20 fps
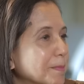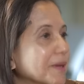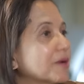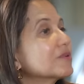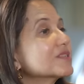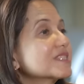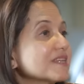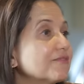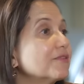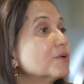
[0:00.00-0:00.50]

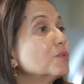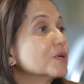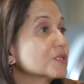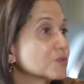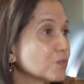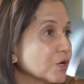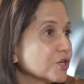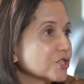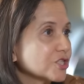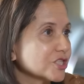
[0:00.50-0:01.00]
Because
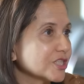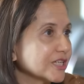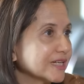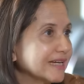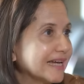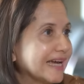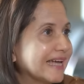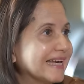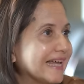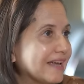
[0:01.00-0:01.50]
everyone's watching
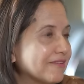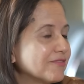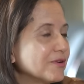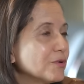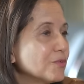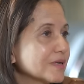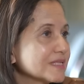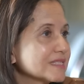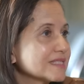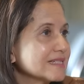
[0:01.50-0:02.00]
and
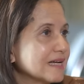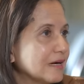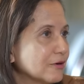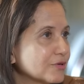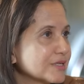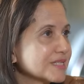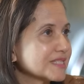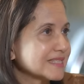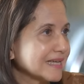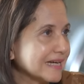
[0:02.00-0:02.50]
everyone's
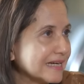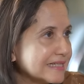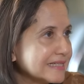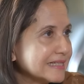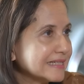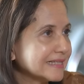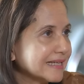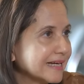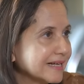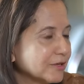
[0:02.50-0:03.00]
now
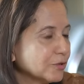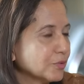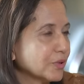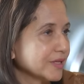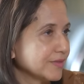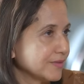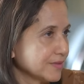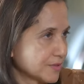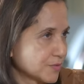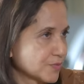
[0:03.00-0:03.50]
deciding that,
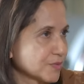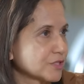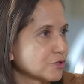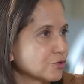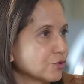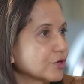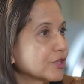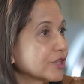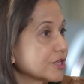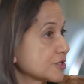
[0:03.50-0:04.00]
okay, this was
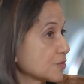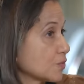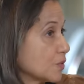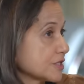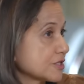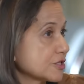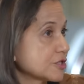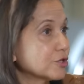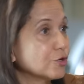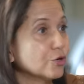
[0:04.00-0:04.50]
good, this
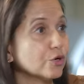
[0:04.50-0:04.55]
wasn't